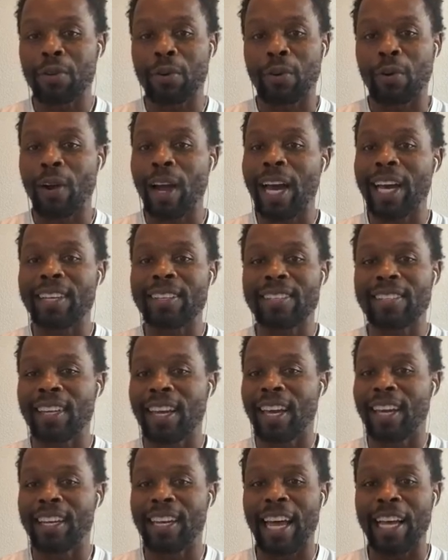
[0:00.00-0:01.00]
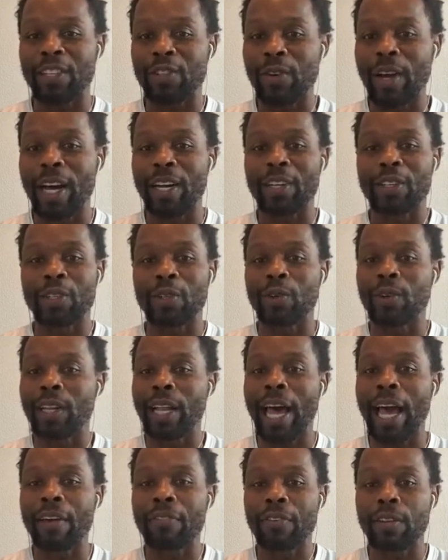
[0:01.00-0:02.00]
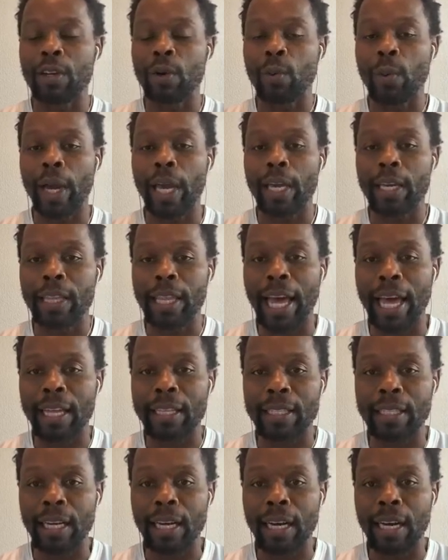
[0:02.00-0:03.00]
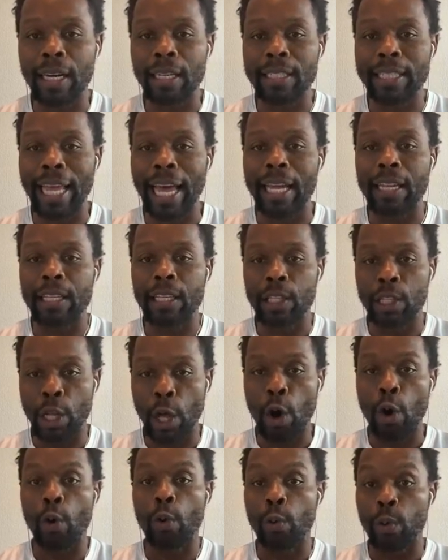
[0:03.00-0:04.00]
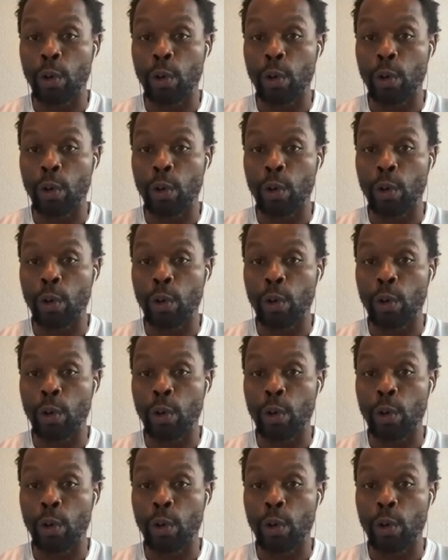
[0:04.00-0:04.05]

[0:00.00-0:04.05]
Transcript: to Christ and I try to do life in a way that uh, that know